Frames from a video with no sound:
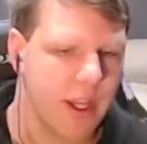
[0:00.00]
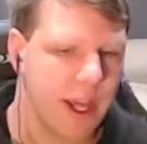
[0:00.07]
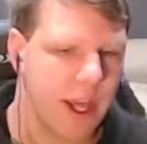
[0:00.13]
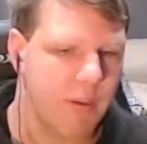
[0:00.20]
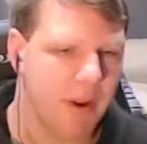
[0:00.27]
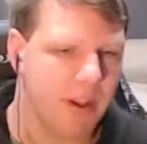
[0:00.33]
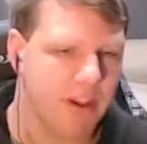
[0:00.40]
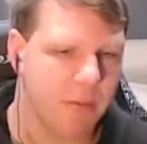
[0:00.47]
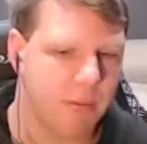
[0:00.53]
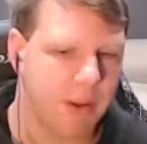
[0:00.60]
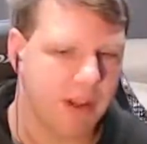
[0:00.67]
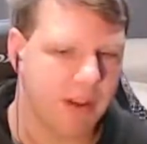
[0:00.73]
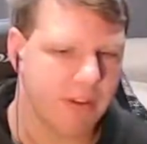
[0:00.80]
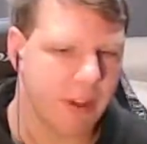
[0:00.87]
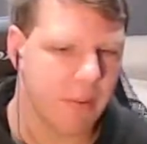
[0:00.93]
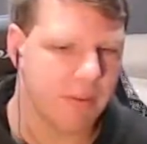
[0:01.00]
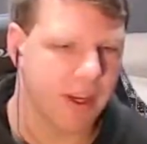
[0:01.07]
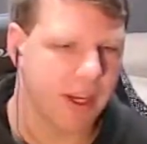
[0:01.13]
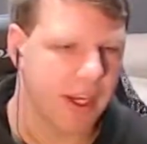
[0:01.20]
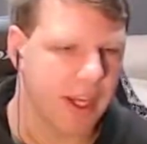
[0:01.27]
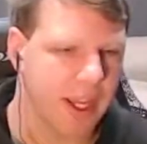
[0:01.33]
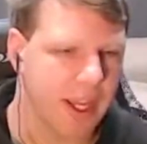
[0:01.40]
I managed to pick this up
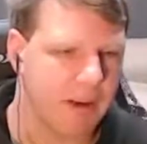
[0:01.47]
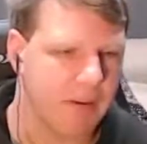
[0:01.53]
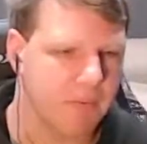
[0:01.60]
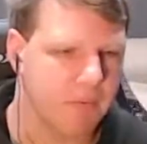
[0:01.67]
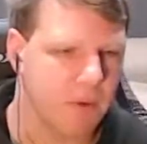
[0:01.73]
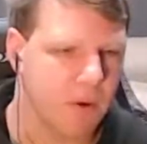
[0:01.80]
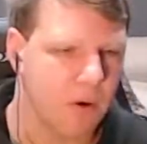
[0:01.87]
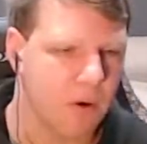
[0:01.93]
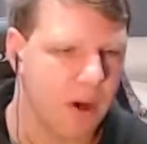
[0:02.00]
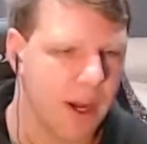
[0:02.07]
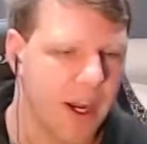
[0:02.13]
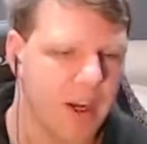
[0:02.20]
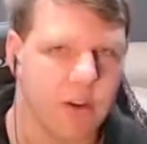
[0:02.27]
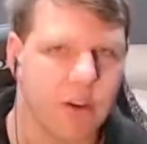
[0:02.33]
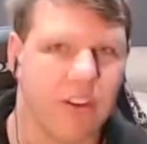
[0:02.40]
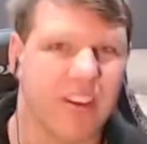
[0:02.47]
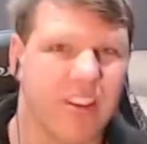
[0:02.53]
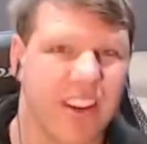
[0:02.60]
secondhand for $160